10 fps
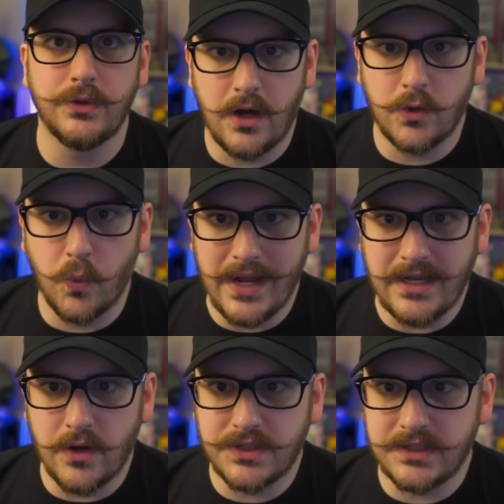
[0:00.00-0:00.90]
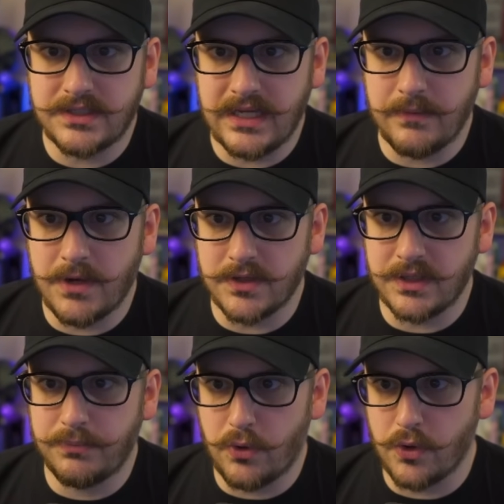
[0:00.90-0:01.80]
on Windows and Steam
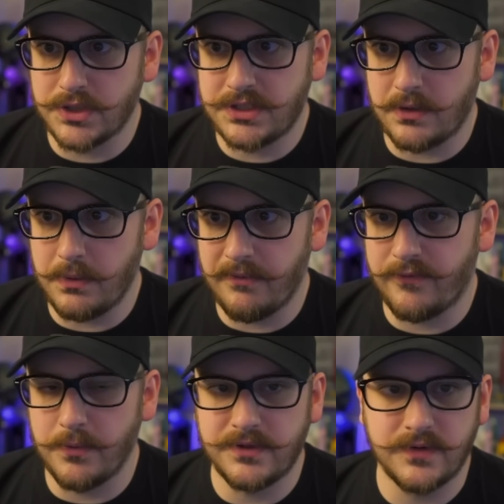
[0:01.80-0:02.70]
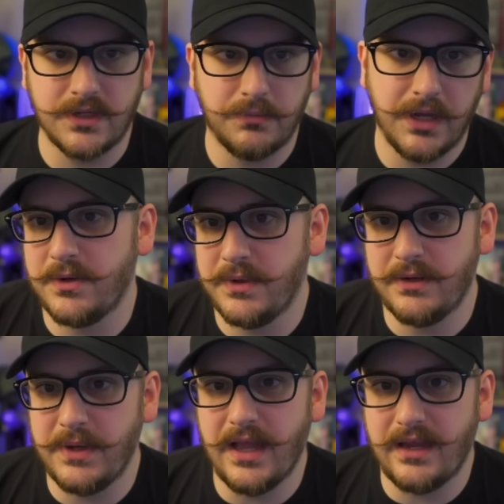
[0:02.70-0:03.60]
causing poor stuttery performance for some players.
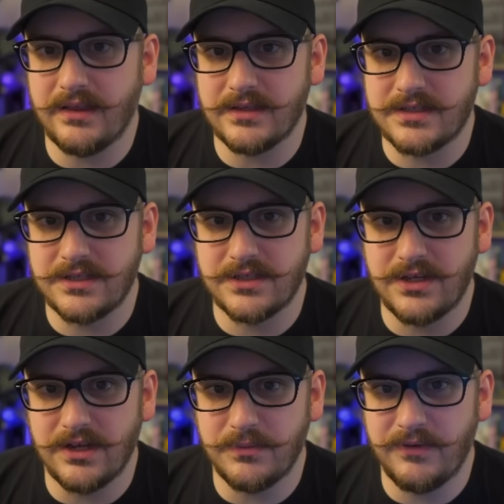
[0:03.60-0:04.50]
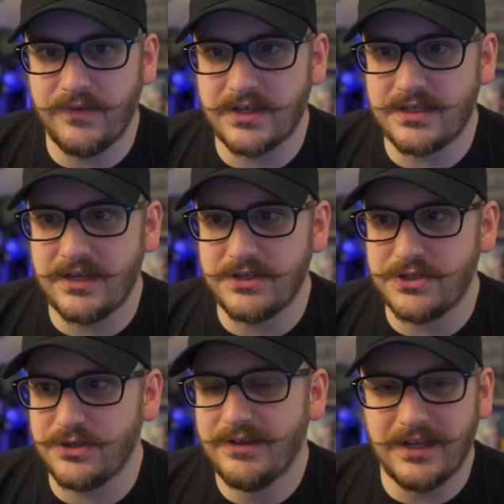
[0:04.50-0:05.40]
We like this. This is good. We fixed an
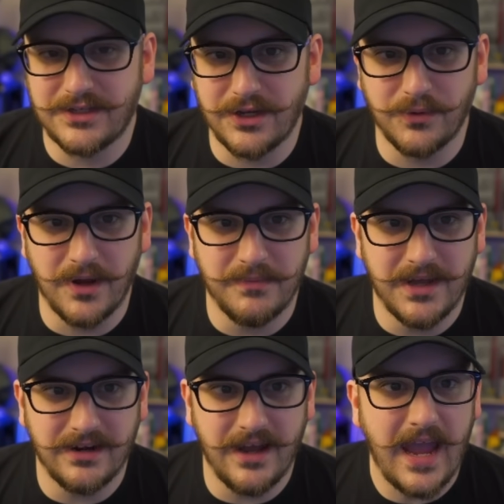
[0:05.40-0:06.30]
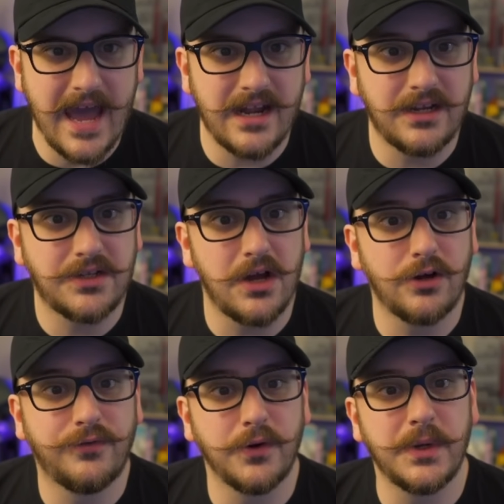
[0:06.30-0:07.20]
issue. It's going to run better now. Added a
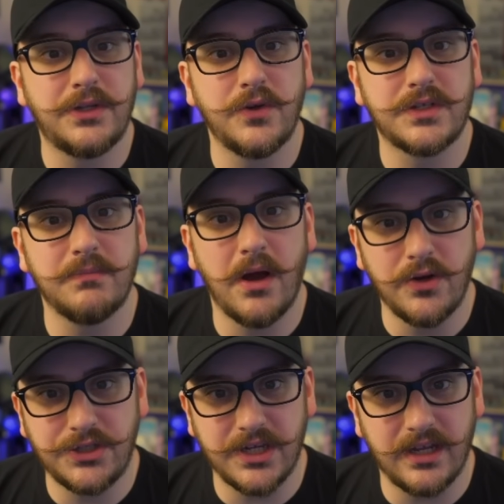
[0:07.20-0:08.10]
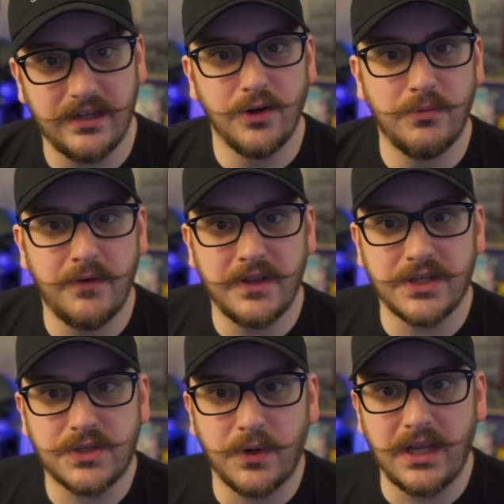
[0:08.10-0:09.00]
toggle for reduced motion, removing the
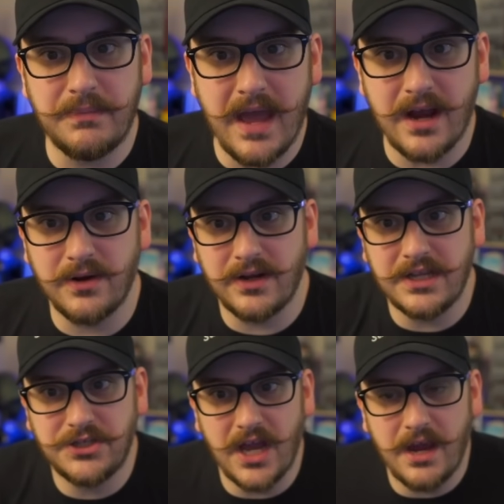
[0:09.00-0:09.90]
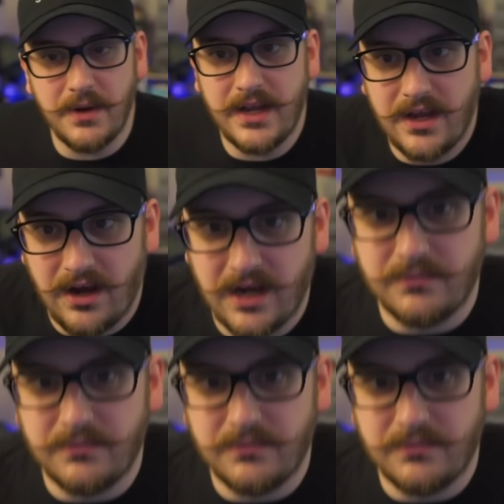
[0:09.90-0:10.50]
swirly background and gyrating card